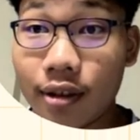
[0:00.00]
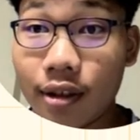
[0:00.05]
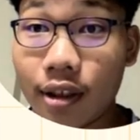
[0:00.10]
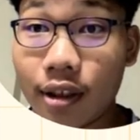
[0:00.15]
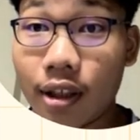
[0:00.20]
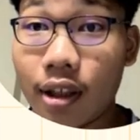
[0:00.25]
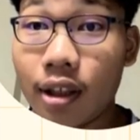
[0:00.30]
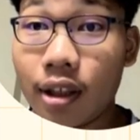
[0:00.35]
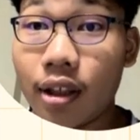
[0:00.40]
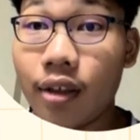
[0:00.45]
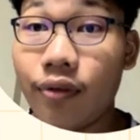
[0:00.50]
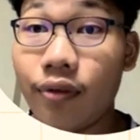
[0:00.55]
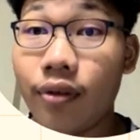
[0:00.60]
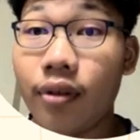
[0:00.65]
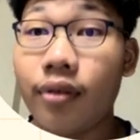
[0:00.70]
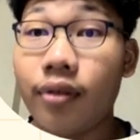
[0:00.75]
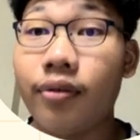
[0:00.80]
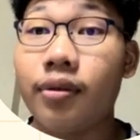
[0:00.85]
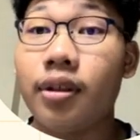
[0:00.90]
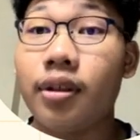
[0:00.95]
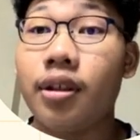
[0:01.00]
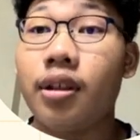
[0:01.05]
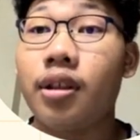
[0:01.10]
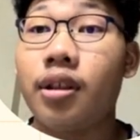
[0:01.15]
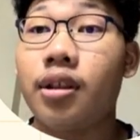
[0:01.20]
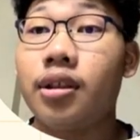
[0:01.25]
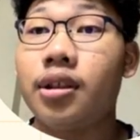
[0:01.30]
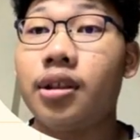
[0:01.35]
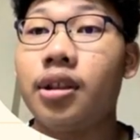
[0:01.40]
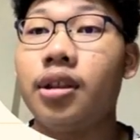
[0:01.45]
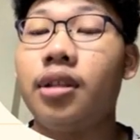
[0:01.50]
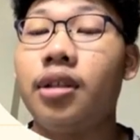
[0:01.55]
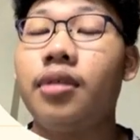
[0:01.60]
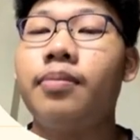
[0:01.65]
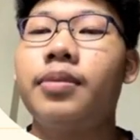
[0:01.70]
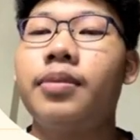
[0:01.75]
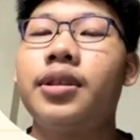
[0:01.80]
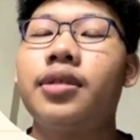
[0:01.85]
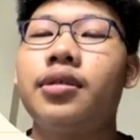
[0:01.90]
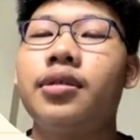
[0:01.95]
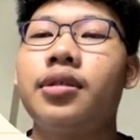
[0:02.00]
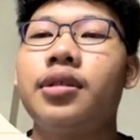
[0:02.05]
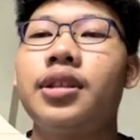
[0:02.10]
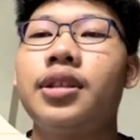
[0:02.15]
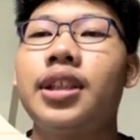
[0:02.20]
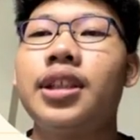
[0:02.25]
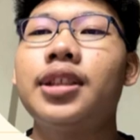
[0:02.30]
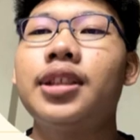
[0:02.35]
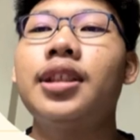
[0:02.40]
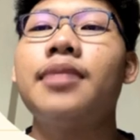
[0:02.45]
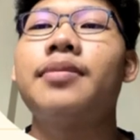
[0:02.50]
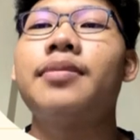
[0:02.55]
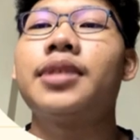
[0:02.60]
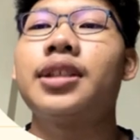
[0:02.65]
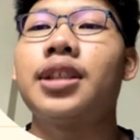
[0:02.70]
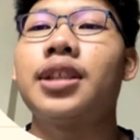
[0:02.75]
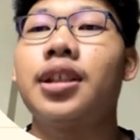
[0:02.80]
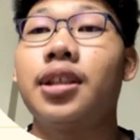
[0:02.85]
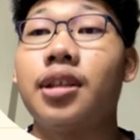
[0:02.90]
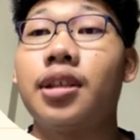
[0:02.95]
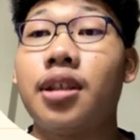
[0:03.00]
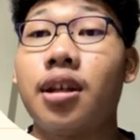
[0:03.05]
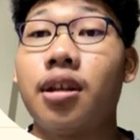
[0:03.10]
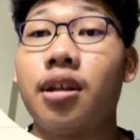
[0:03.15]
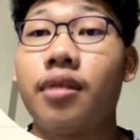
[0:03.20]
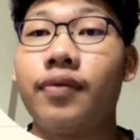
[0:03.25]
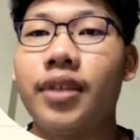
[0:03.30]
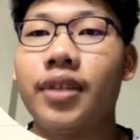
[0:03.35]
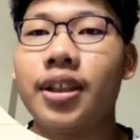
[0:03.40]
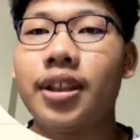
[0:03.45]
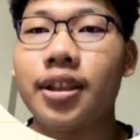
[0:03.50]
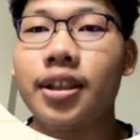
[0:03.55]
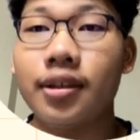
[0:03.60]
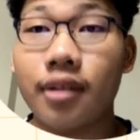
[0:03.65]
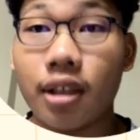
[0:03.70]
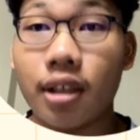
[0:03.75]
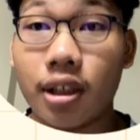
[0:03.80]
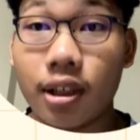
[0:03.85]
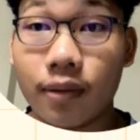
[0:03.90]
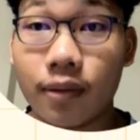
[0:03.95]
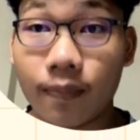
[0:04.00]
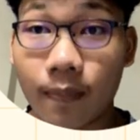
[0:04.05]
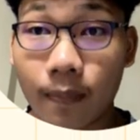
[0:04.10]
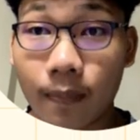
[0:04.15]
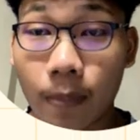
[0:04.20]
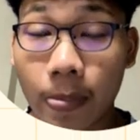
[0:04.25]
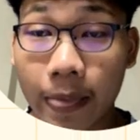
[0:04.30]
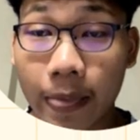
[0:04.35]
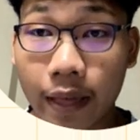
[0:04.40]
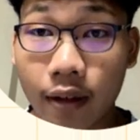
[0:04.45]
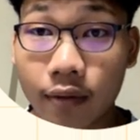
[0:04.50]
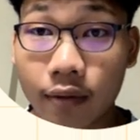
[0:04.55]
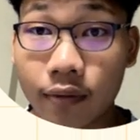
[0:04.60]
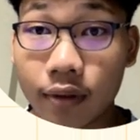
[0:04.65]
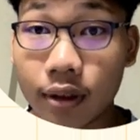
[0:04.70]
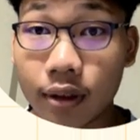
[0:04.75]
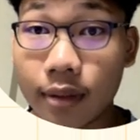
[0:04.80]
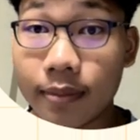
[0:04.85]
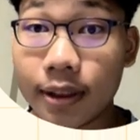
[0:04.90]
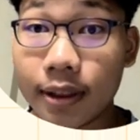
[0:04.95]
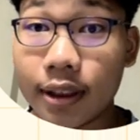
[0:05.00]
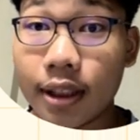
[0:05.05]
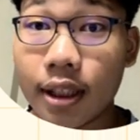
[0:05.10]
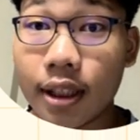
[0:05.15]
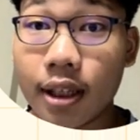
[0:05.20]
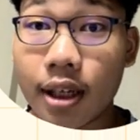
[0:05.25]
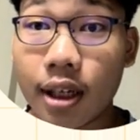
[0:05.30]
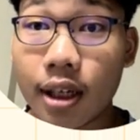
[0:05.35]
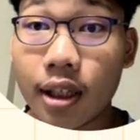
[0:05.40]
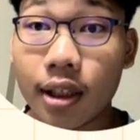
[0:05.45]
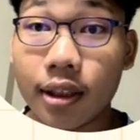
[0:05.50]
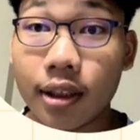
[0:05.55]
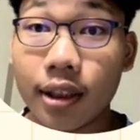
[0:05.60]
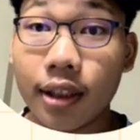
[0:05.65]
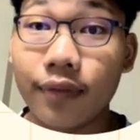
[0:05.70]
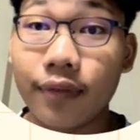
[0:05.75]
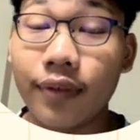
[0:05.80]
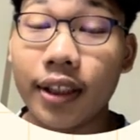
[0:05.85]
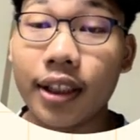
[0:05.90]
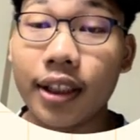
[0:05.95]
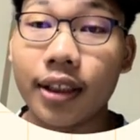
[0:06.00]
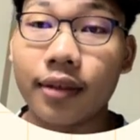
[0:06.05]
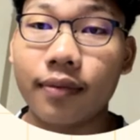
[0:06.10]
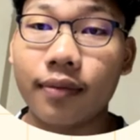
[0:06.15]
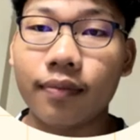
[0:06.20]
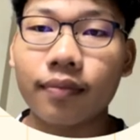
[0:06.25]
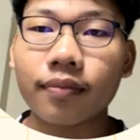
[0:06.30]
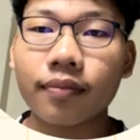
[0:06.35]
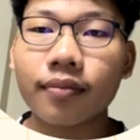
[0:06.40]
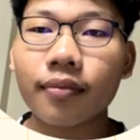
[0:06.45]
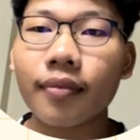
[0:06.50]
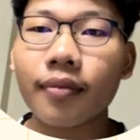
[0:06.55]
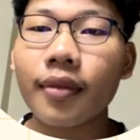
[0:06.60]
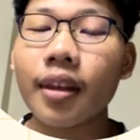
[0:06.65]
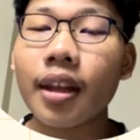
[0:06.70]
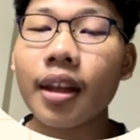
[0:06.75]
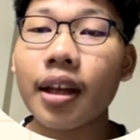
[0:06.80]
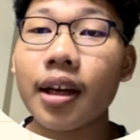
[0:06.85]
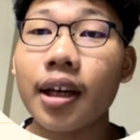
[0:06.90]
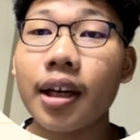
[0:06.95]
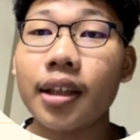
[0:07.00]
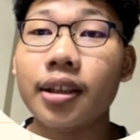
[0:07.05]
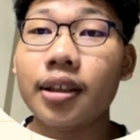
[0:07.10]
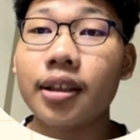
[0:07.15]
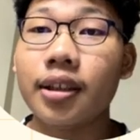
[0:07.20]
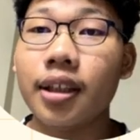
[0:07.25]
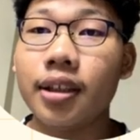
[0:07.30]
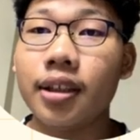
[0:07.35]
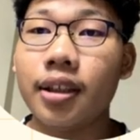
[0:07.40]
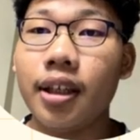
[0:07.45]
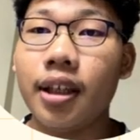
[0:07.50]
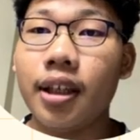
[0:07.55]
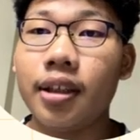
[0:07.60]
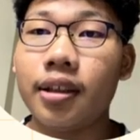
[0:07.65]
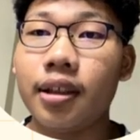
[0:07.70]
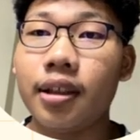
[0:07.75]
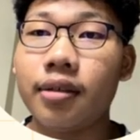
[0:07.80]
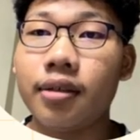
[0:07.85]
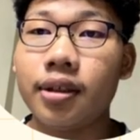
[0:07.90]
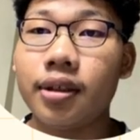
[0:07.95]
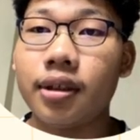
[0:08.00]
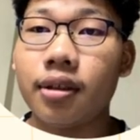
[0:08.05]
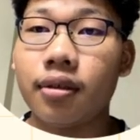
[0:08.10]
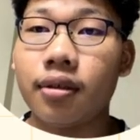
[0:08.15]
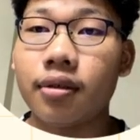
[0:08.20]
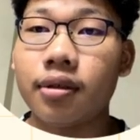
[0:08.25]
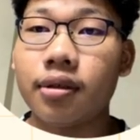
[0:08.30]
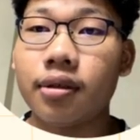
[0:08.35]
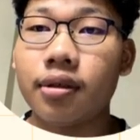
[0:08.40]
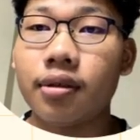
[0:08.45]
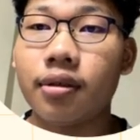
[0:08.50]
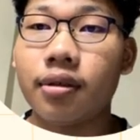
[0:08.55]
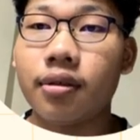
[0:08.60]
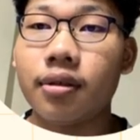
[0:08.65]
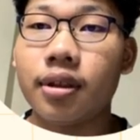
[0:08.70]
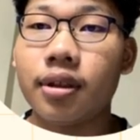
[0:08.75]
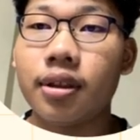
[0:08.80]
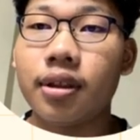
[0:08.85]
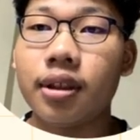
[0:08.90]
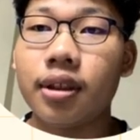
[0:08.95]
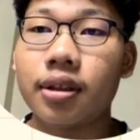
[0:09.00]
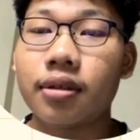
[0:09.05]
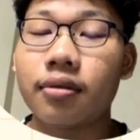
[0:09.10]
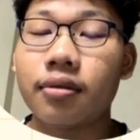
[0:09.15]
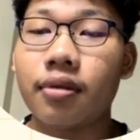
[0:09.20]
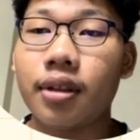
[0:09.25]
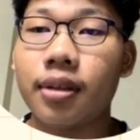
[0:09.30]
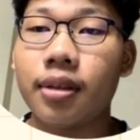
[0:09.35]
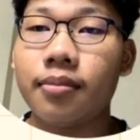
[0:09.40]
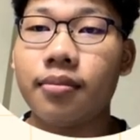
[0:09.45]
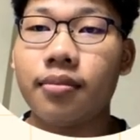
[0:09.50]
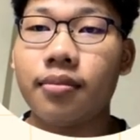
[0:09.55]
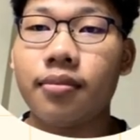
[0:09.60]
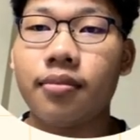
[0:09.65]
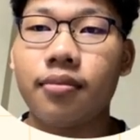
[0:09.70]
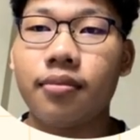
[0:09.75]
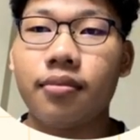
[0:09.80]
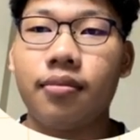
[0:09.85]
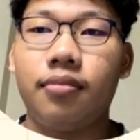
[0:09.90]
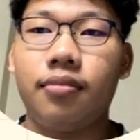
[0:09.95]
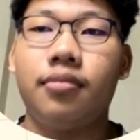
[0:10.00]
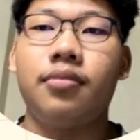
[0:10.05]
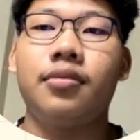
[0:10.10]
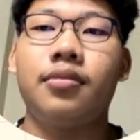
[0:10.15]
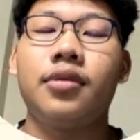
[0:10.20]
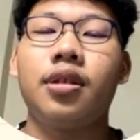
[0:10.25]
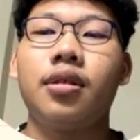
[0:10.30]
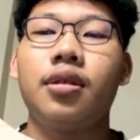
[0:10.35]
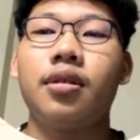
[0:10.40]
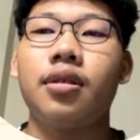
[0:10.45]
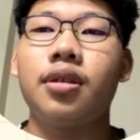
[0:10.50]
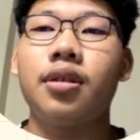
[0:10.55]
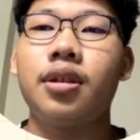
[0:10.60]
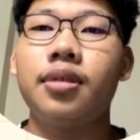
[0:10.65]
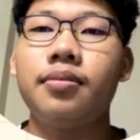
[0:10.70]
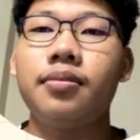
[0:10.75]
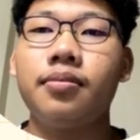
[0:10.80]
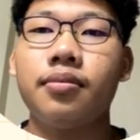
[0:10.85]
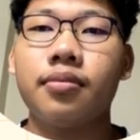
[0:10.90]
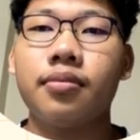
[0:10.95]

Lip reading: 60% vegan and 40% non-vegan. Other than that, there is also the describe column,